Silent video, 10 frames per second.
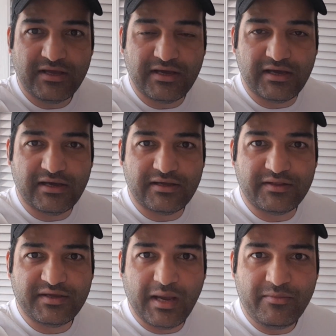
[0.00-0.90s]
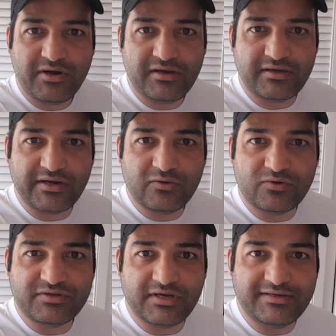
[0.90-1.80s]
The camera
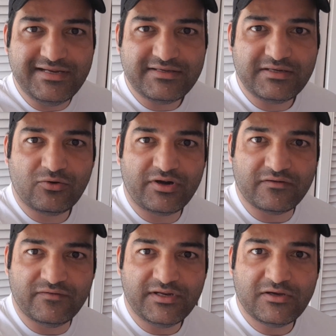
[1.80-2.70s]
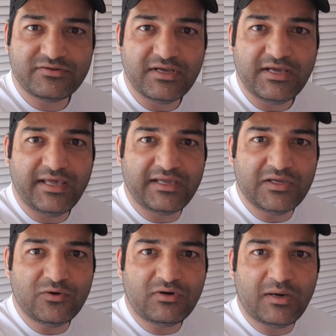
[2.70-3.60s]
records a decent quality of videos. It can
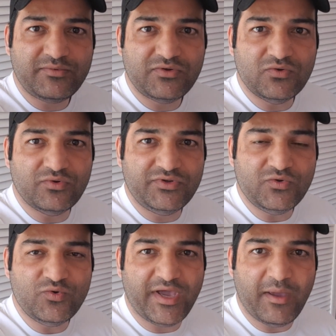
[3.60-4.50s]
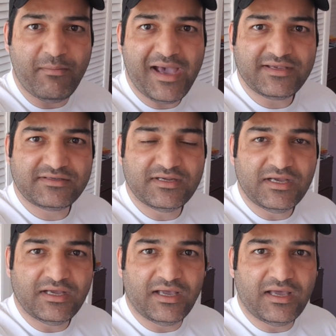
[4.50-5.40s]
go up to 2K max,
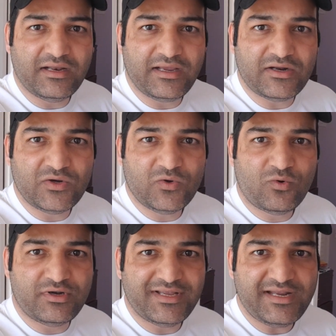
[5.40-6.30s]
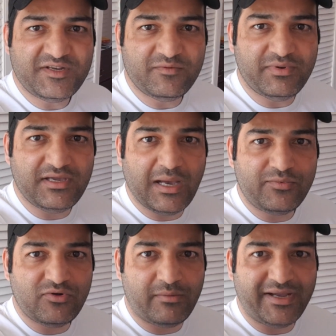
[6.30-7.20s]
and it can record 1080p
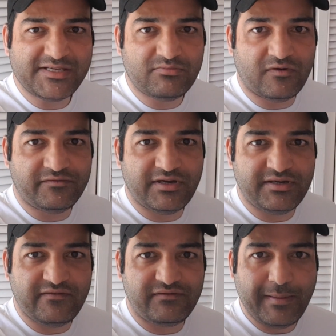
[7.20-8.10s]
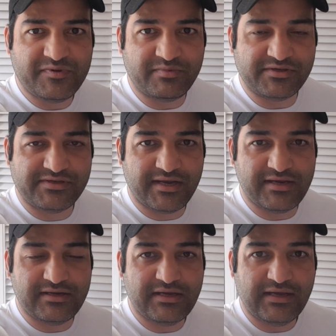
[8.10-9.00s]
up to a maximum of 30 frames per
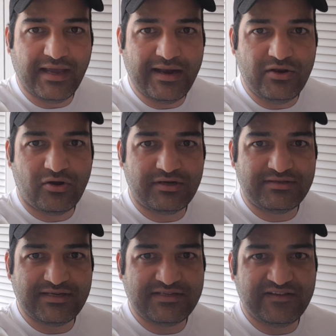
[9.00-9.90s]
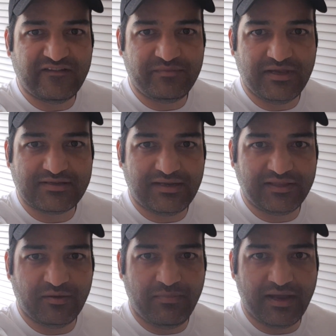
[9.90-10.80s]
second and not 60 FPS
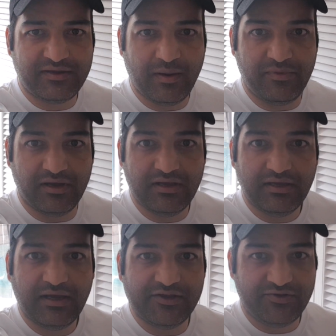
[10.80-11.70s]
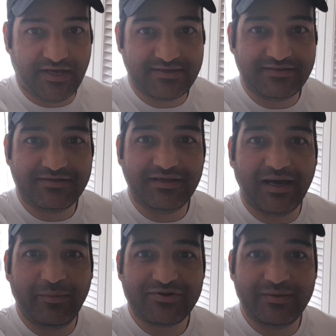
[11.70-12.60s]
like the back camera. As you guys can see,
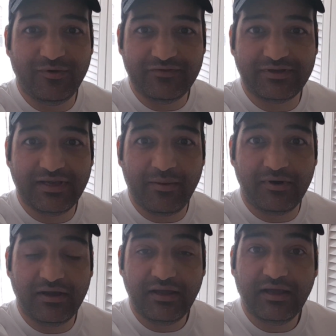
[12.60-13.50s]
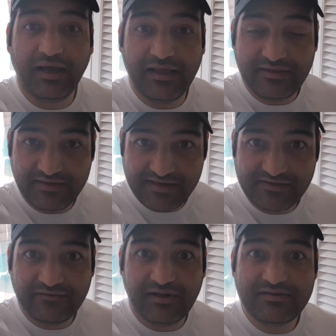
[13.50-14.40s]
I'm actually moving the camera, and this
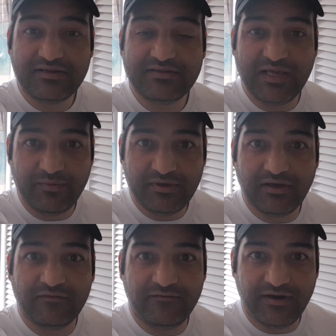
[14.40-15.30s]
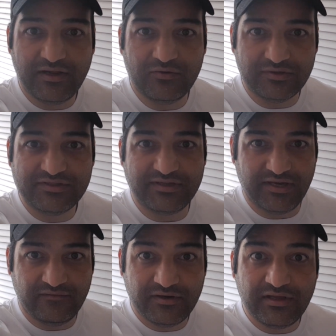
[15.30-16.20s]
S7 Edge is keeping a very good
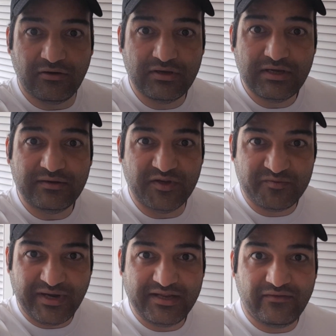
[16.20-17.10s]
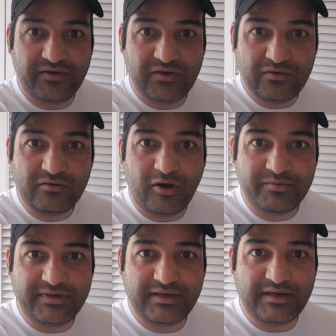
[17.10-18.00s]
steady video. Despite having no
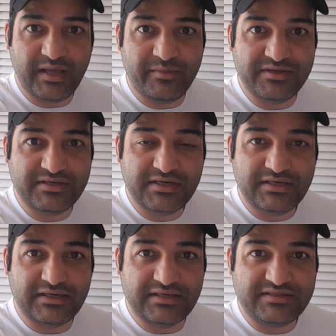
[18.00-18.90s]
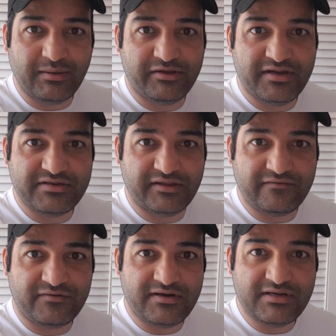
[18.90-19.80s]
optical image stabilization at the
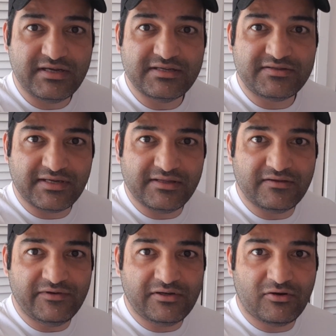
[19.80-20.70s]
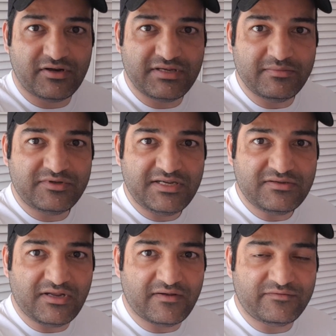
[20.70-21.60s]
front, still the video quality seems
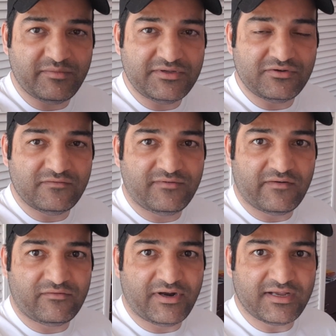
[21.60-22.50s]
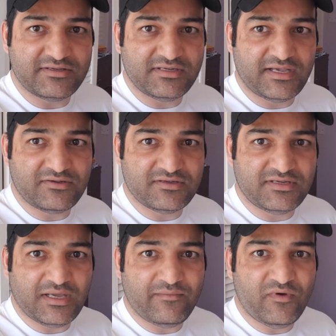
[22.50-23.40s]
decent enough to me so far from what I can see. As you can
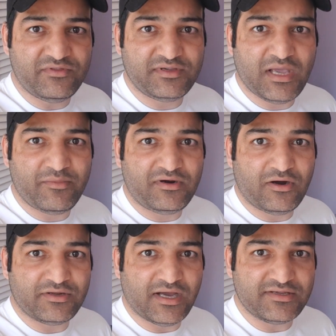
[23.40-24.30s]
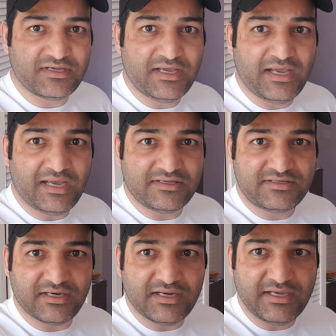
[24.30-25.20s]
see, I'm moving the camera around, guys, and
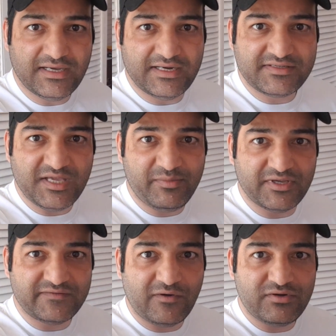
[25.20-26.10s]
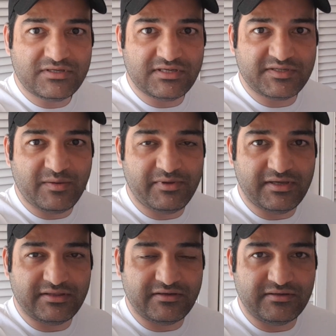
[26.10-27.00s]
still it's keeping its focus, it's
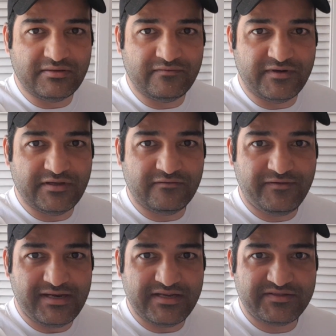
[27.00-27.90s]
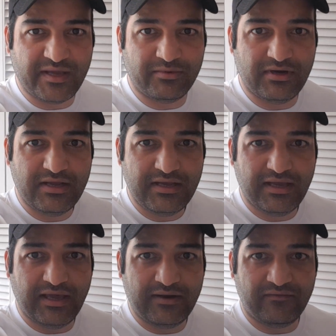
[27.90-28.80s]
keeping the video fairly stable,
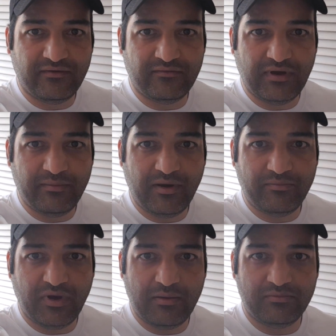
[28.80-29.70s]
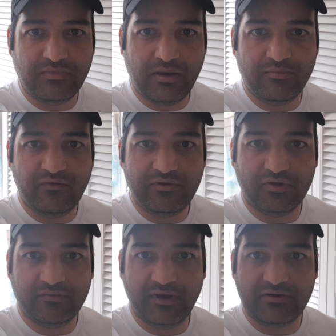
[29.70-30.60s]
and I'm moving all
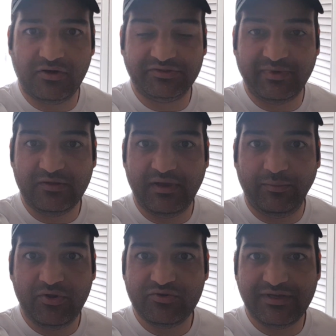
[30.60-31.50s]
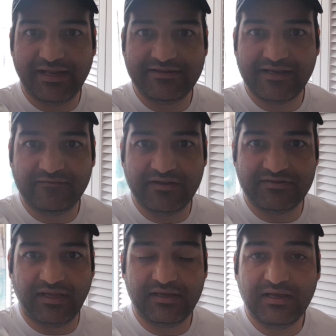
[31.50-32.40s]
the way across. By the way, I'm not using any selfie
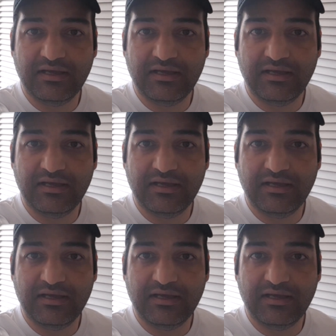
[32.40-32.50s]
stick.